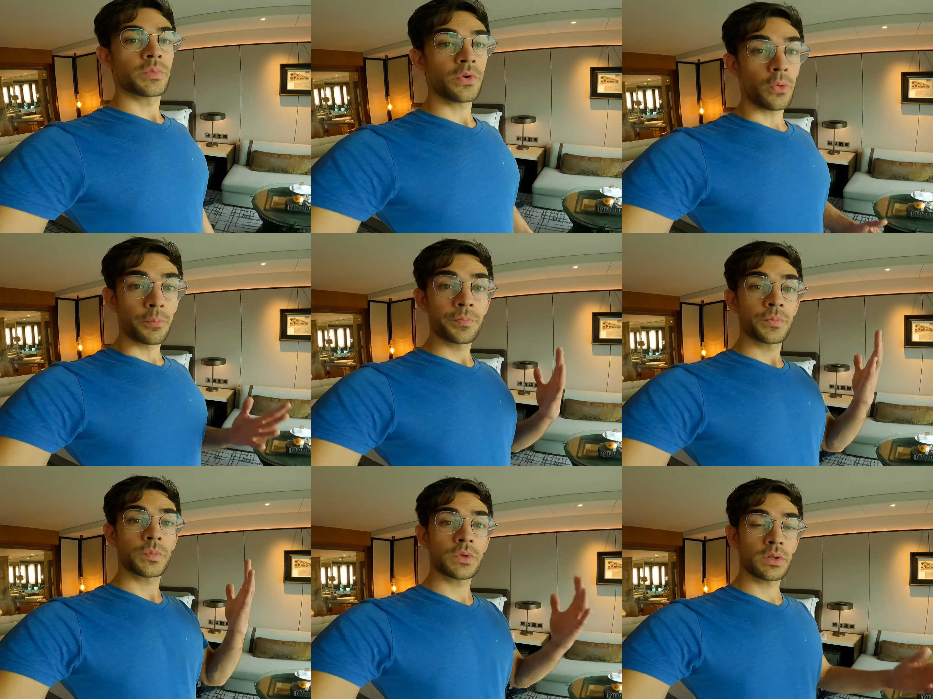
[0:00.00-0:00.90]
So,
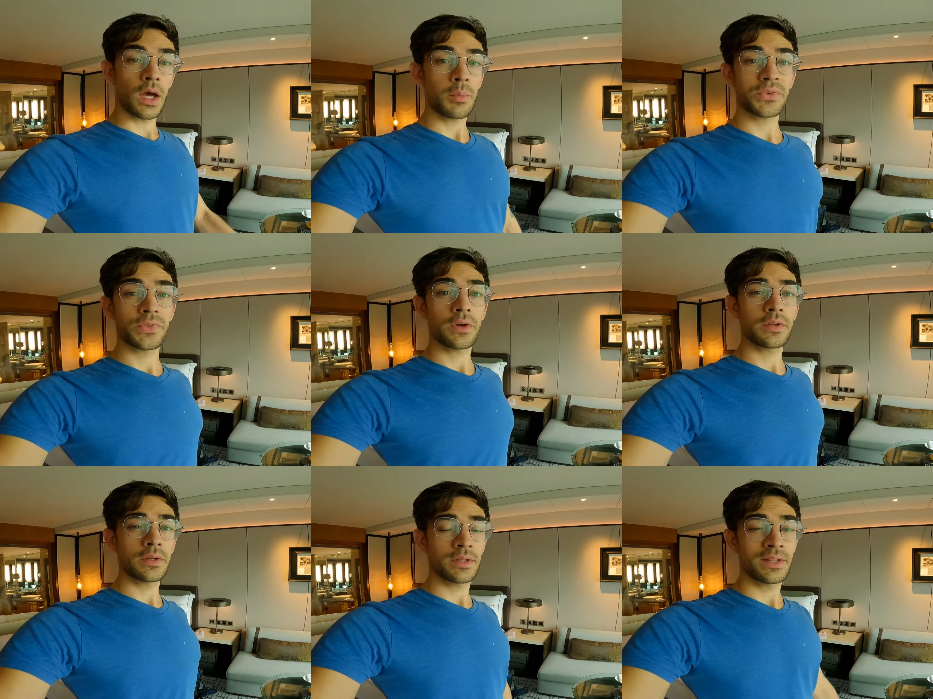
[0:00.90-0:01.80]
I'm
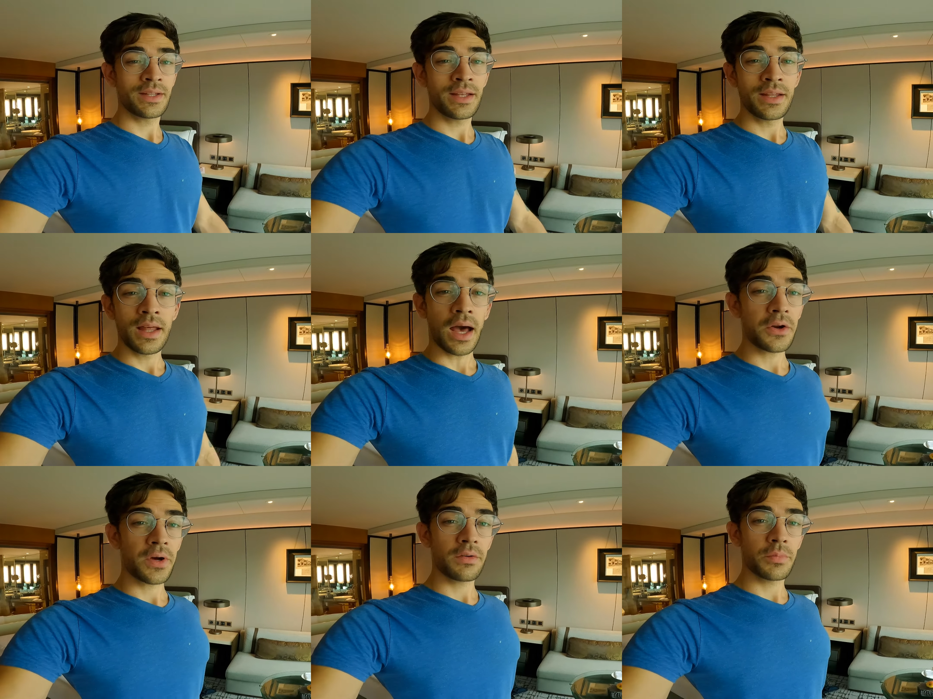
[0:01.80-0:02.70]
excited.
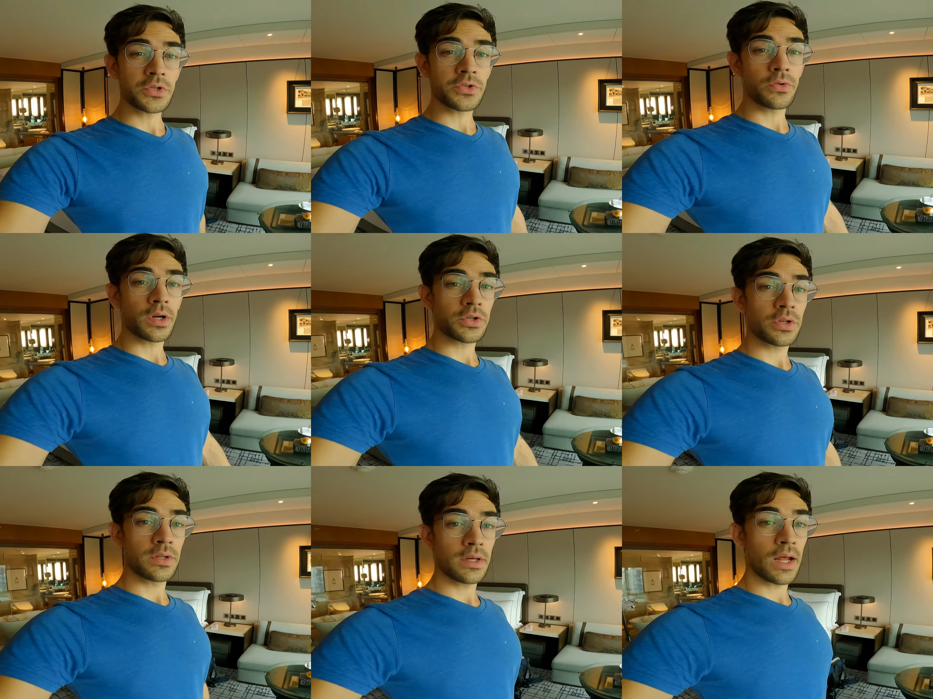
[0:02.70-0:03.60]
I don't have much
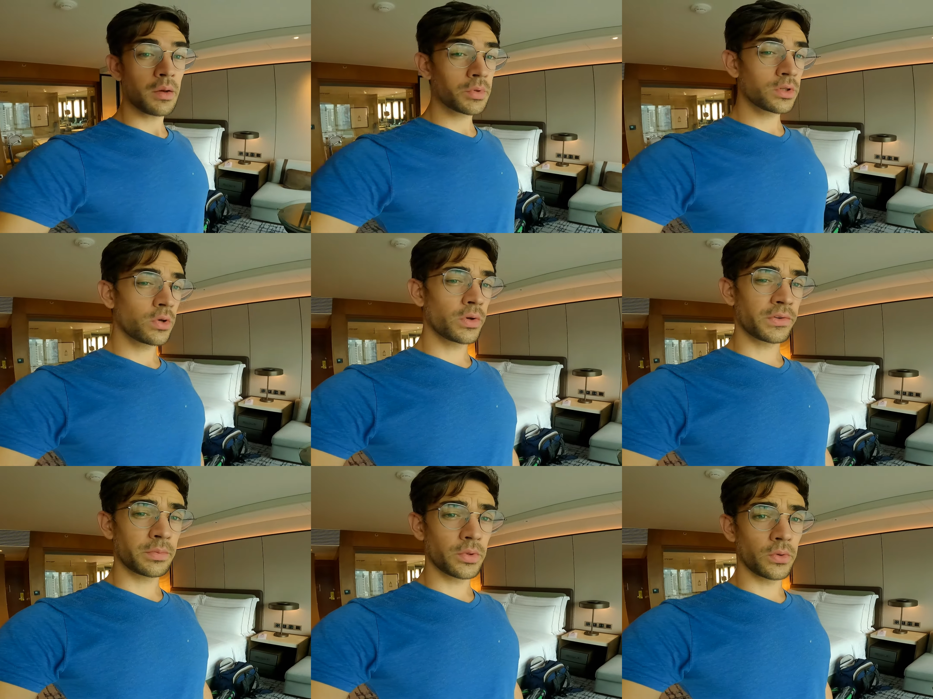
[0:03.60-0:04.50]
direction yet. I'm gonna go
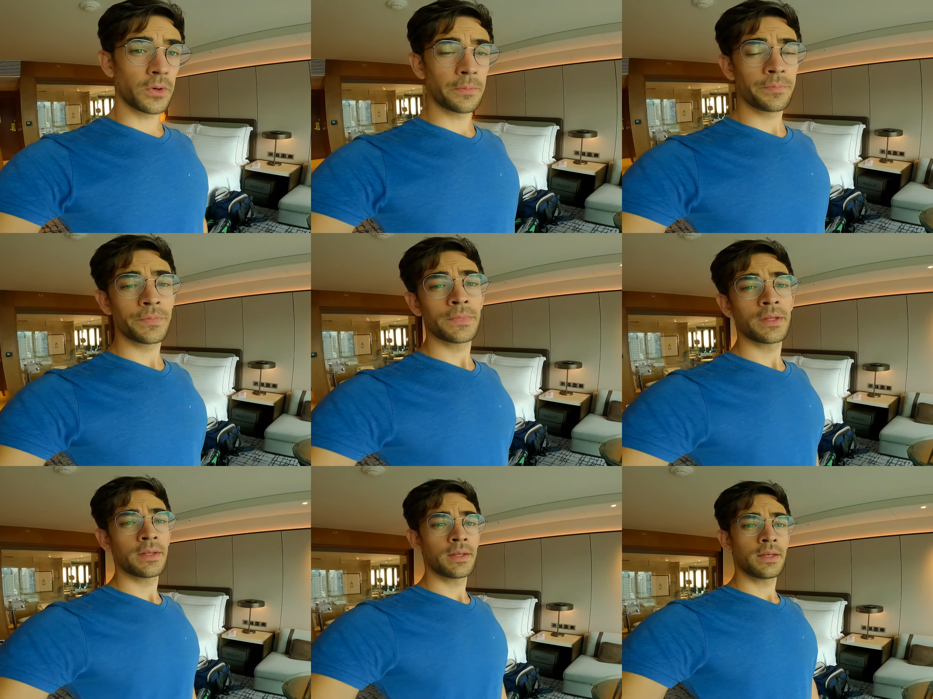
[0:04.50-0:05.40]
explore.
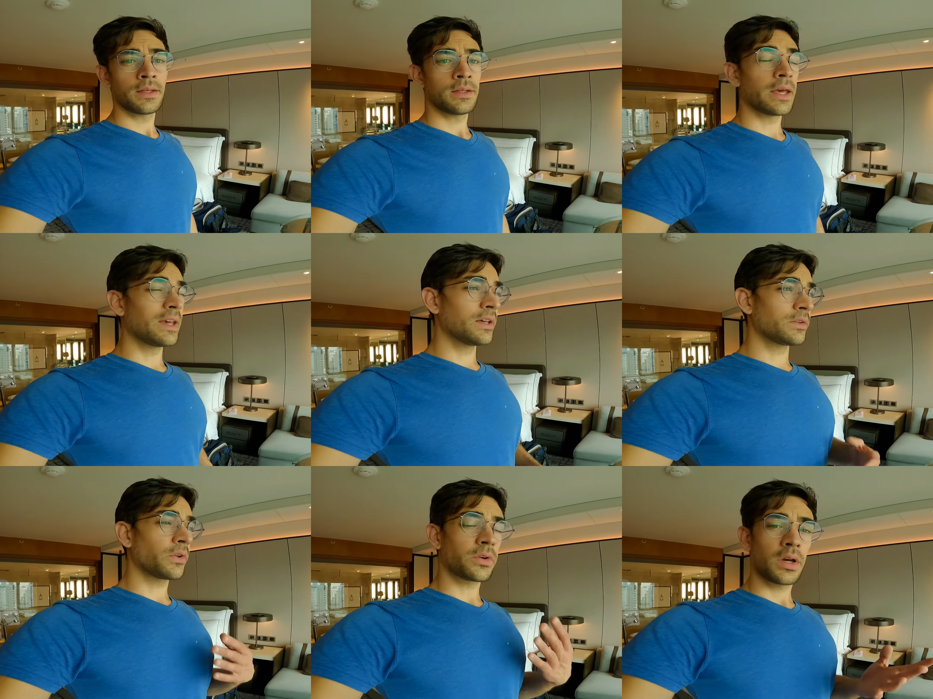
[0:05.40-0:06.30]

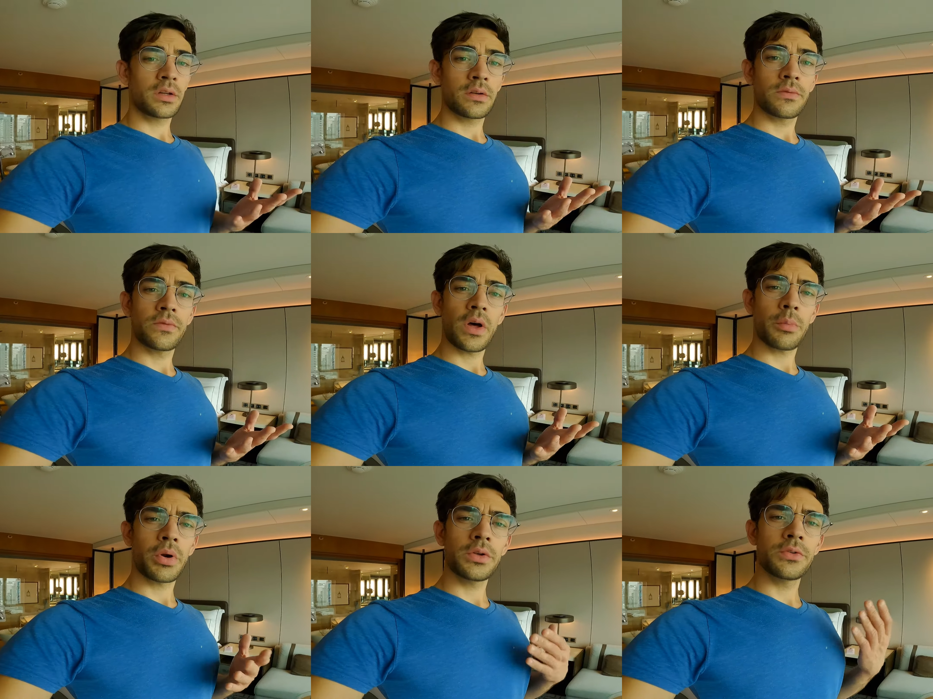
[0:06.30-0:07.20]
And I'll
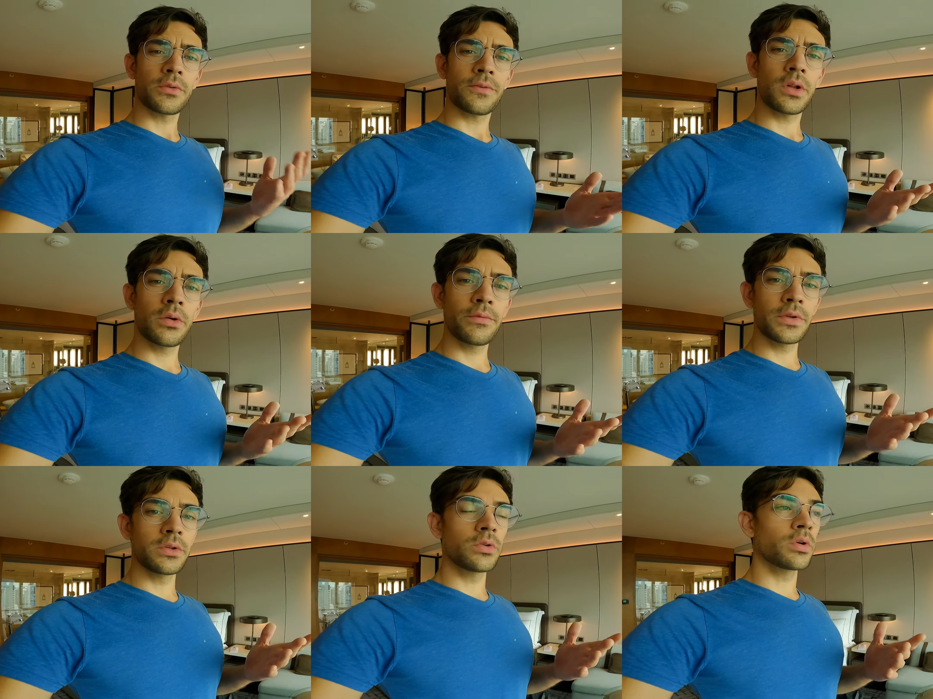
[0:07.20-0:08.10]
probably do a follow-up
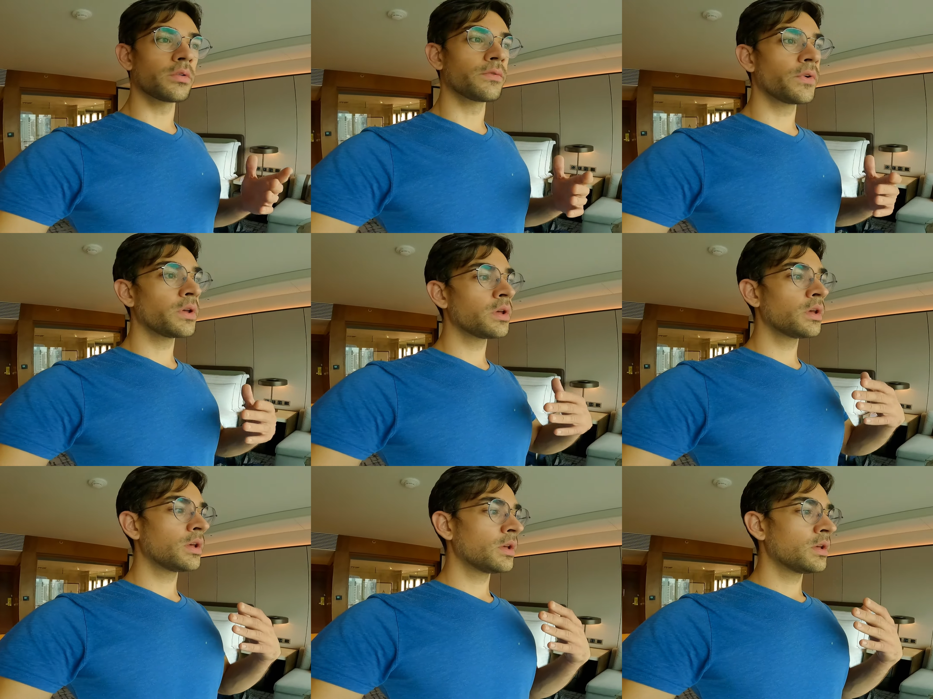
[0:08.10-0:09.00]
video of
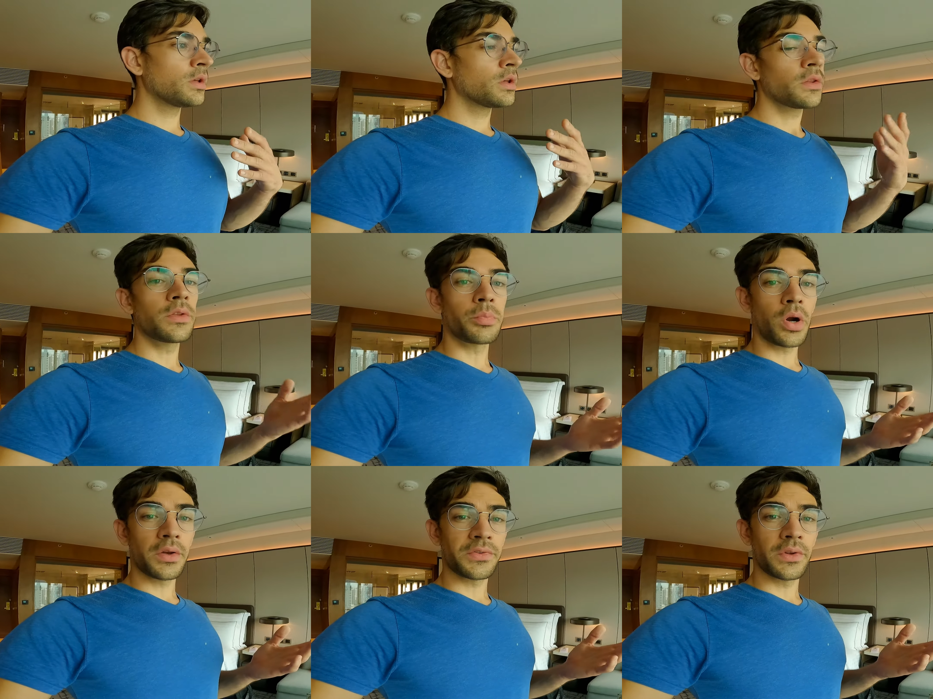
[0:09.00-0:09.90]
the
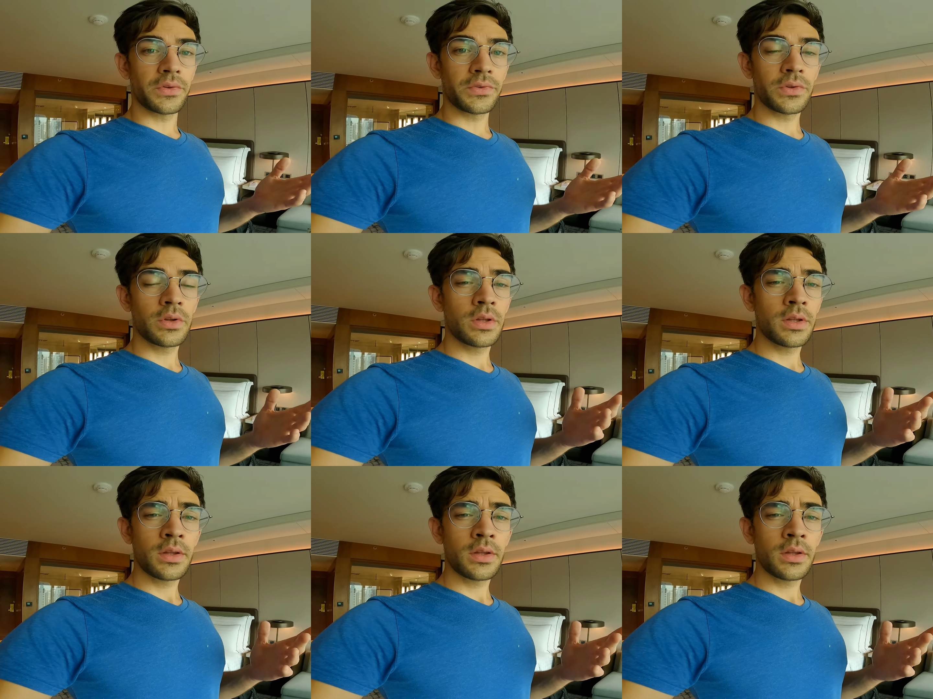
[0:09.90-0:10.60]
process